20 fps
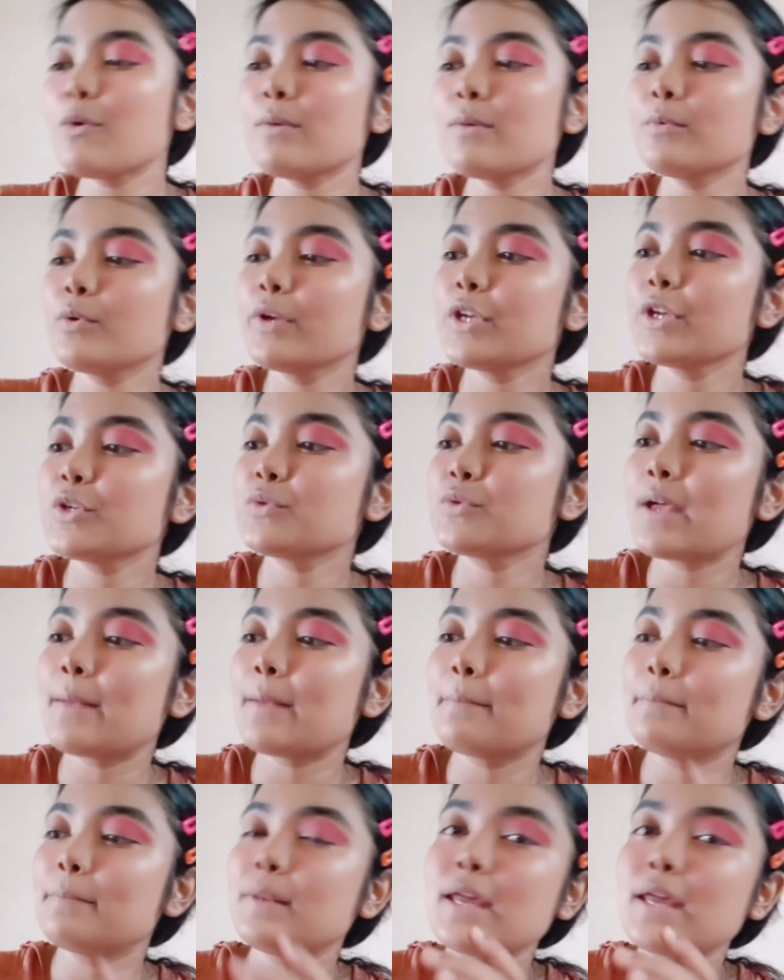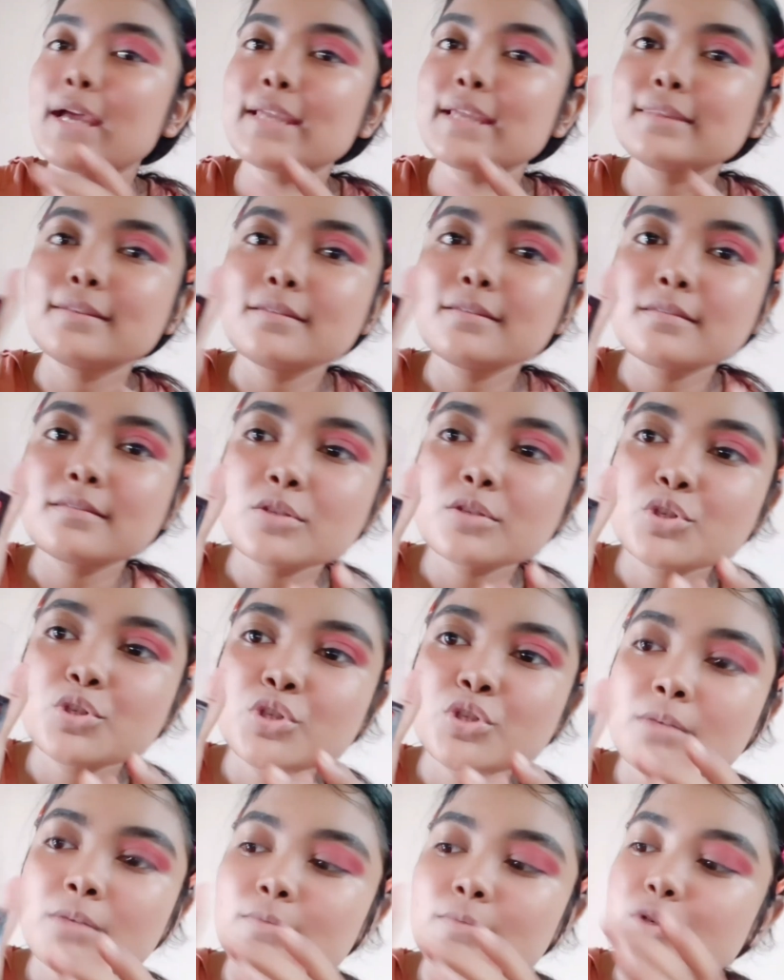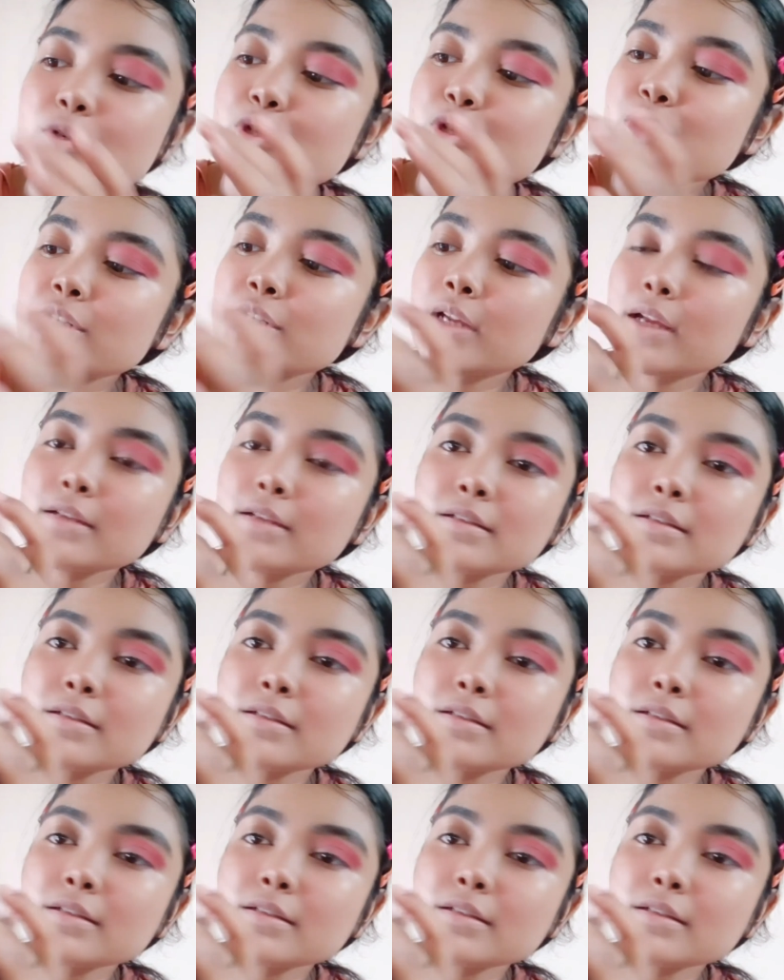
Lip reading: I'm going to apply this shimmer shade